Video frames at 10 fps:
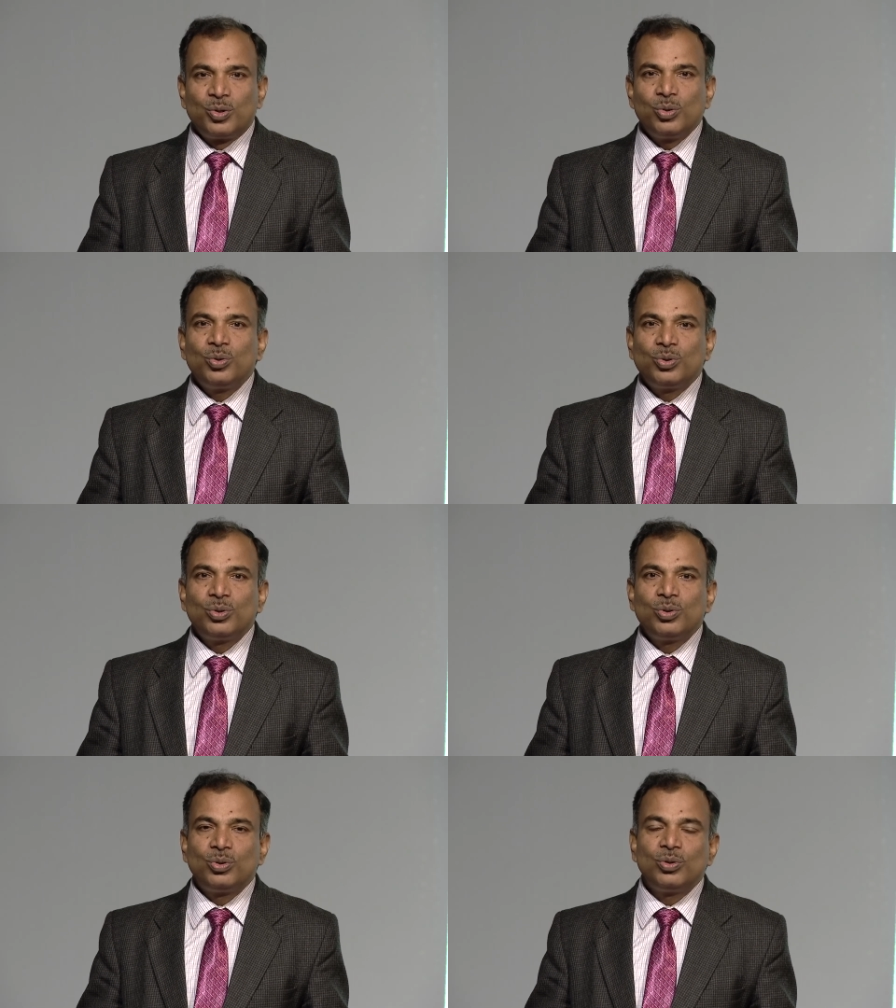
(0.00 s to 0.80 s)
to to
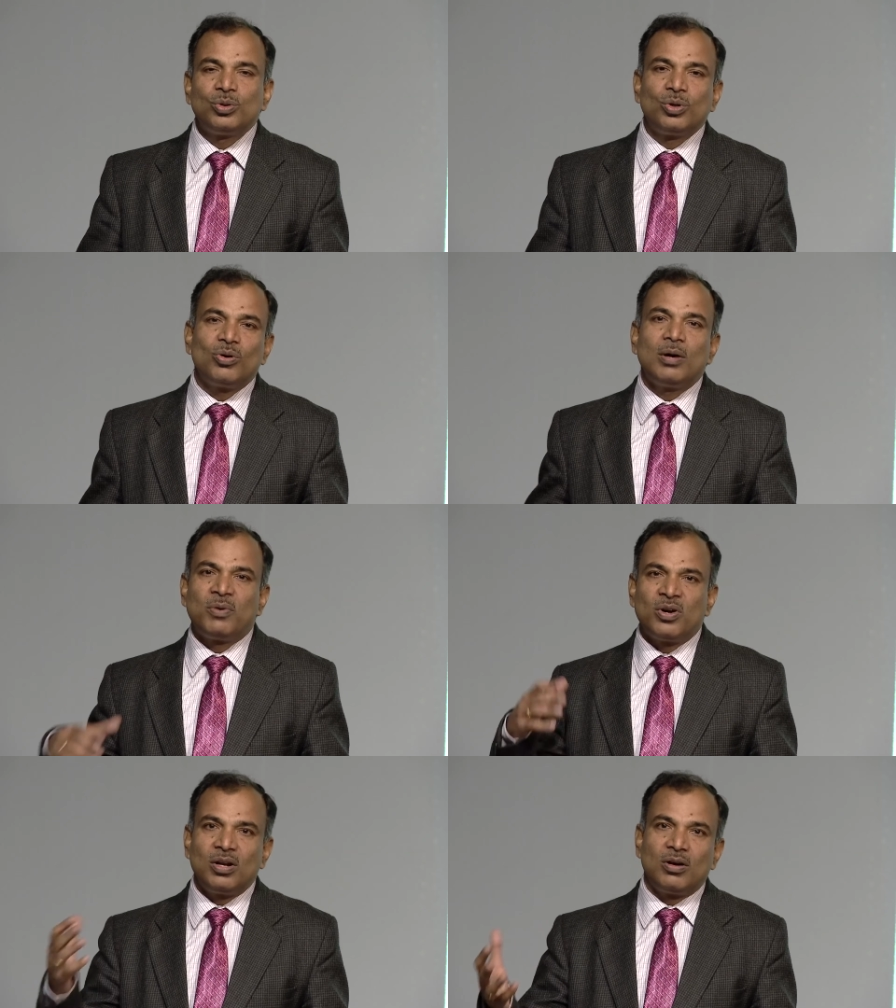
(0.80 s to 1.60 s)
to grow a
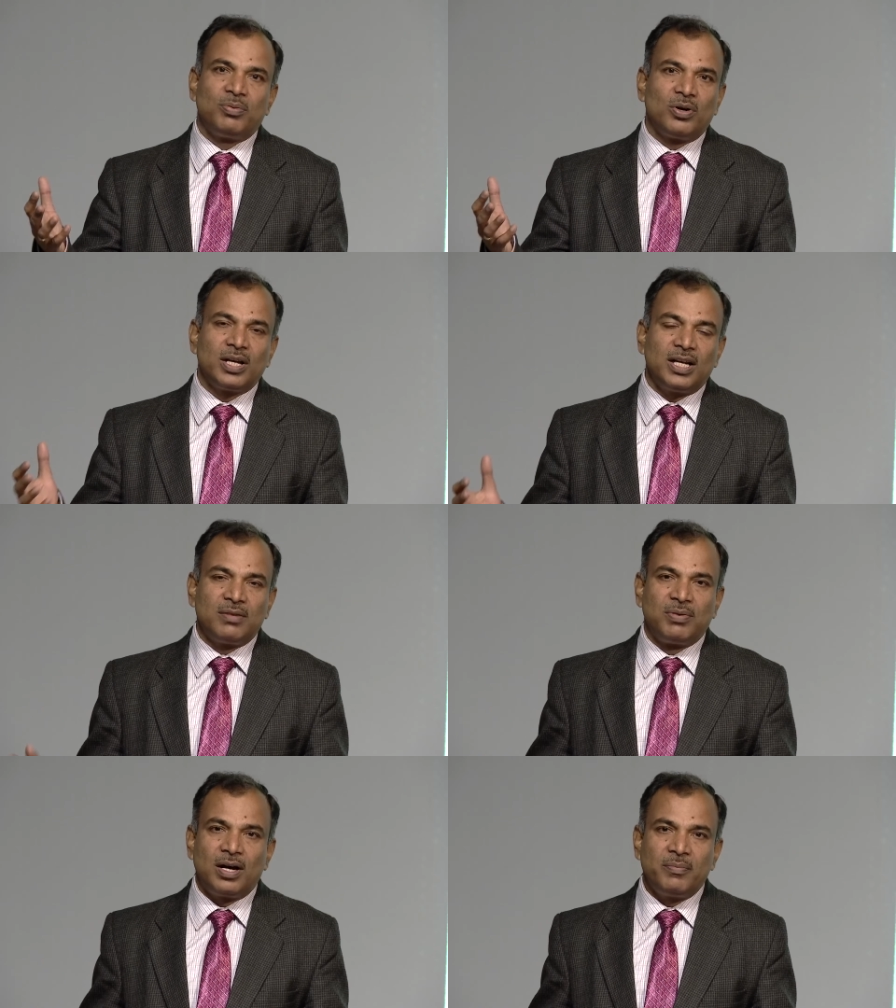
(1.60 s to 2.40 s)
model of organic
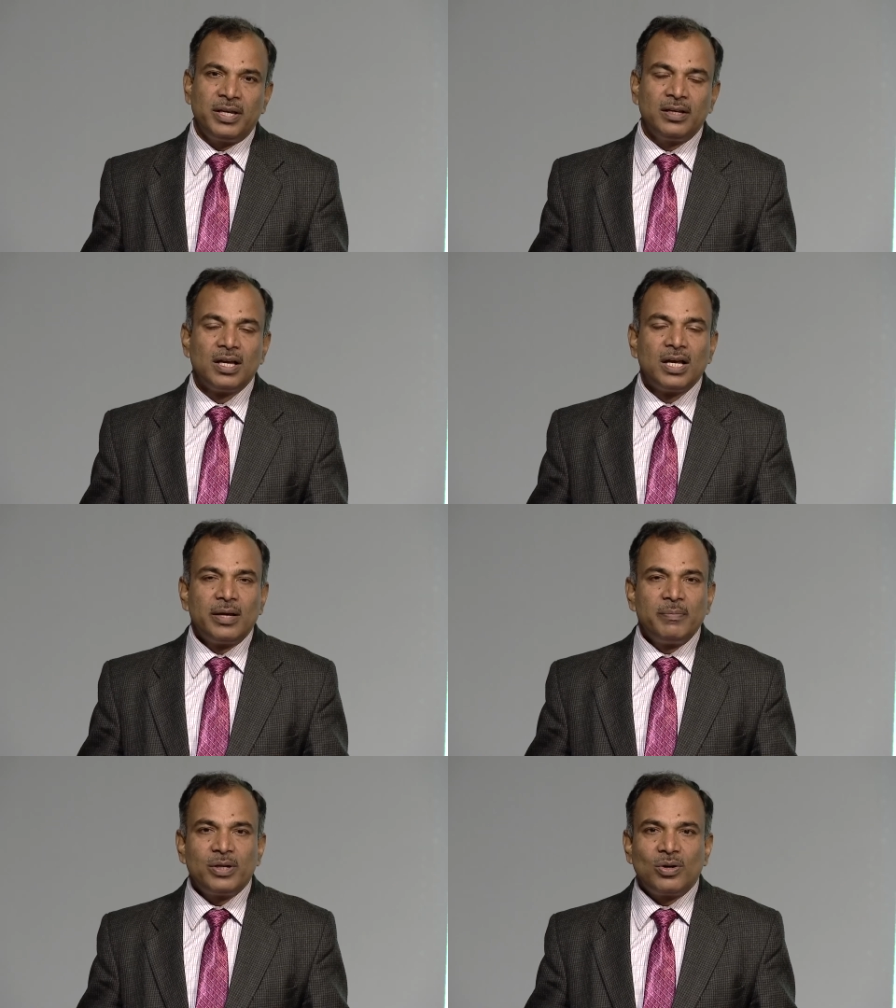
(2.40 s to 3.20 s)
farming
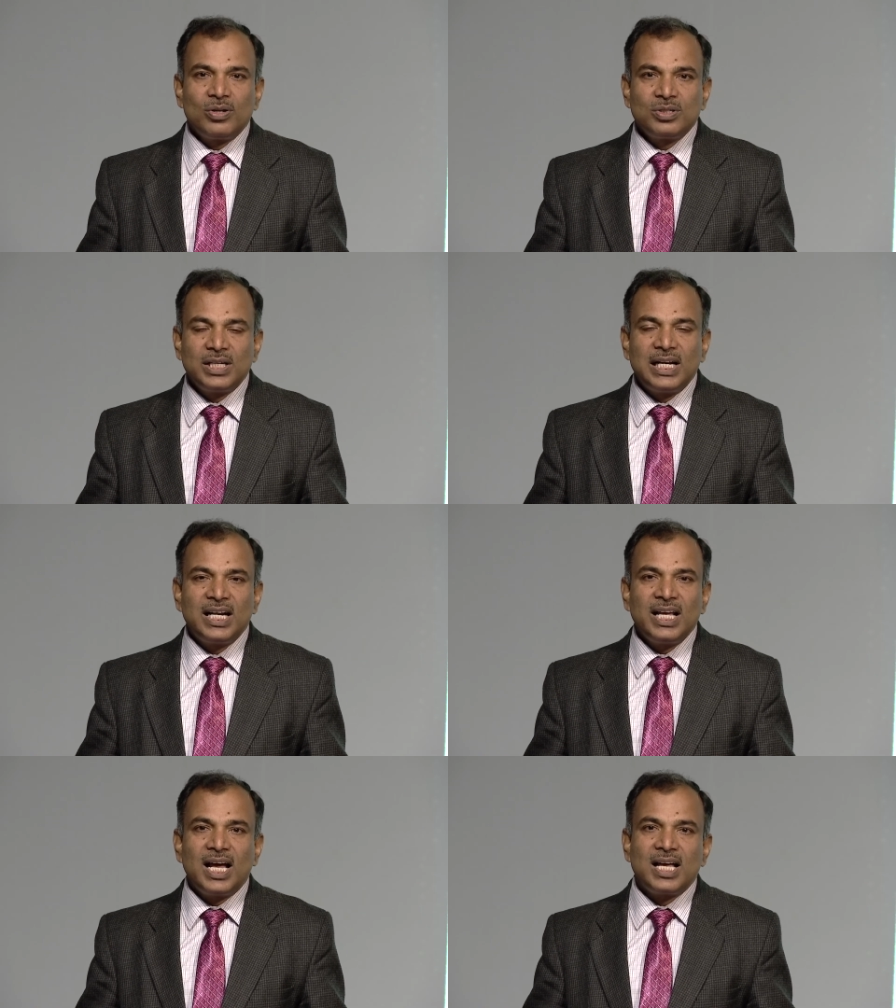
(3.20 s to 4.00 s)
because
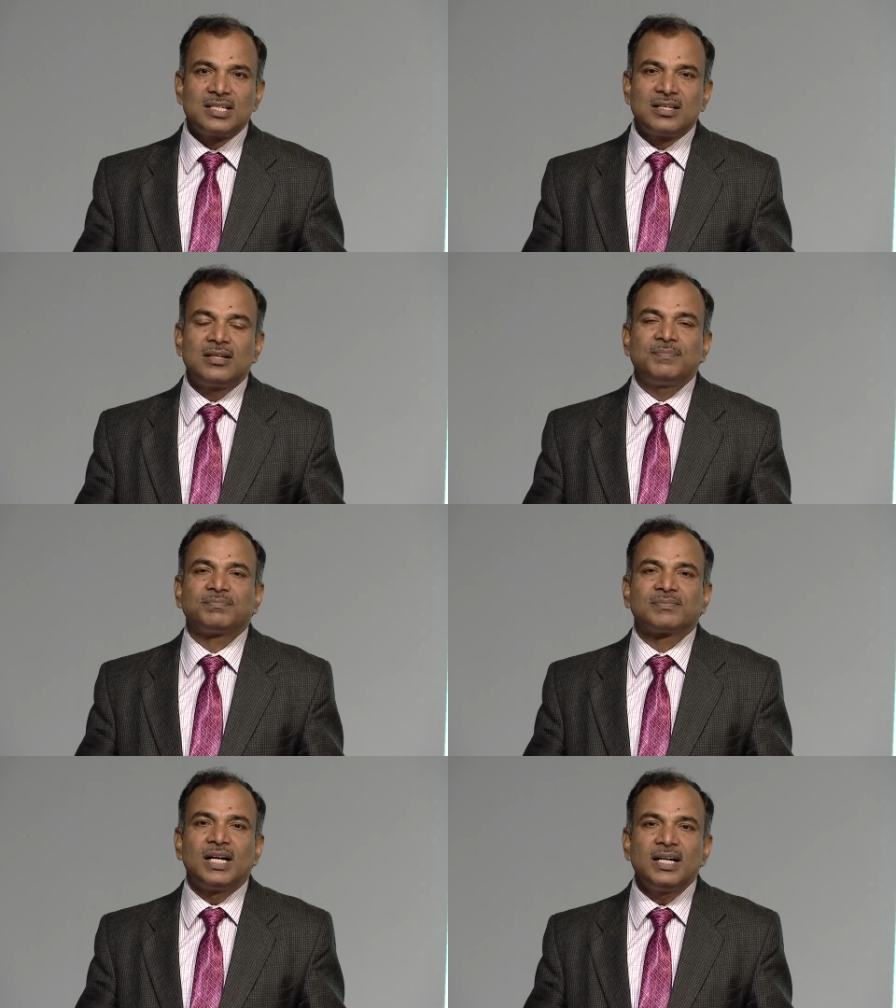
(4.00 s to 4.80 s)
india as a
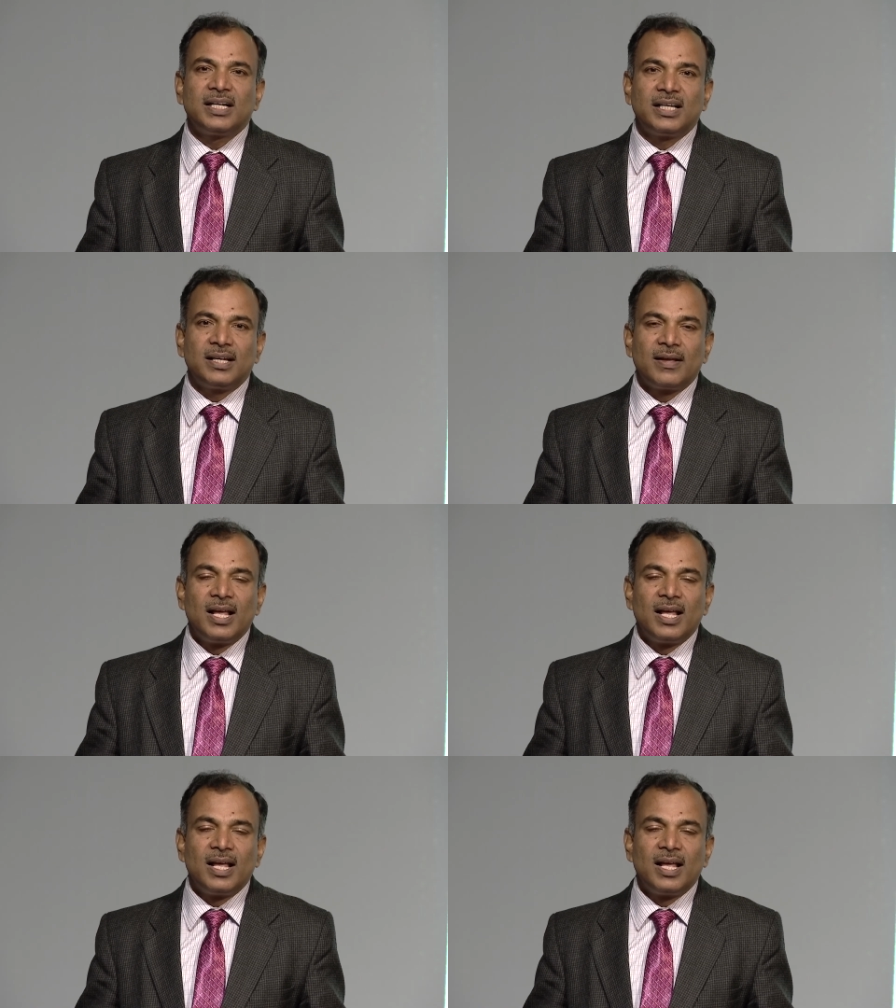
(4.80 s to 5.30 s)
country